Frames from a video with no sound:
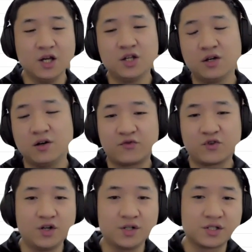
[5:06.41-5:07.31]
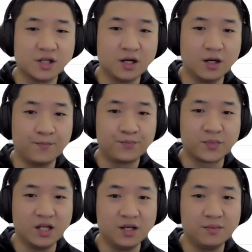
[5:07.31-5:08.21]
So of course
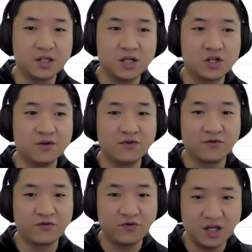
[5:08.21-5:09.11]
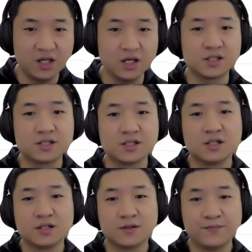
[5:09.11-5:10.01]
the limitation for free is
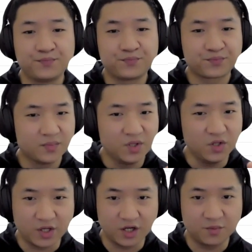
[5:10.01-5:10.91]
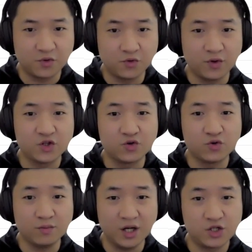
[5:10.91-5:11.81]
you cannot pull in
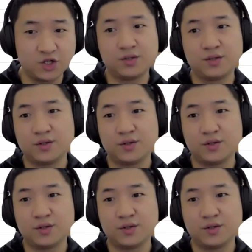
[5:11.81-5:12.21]
too much.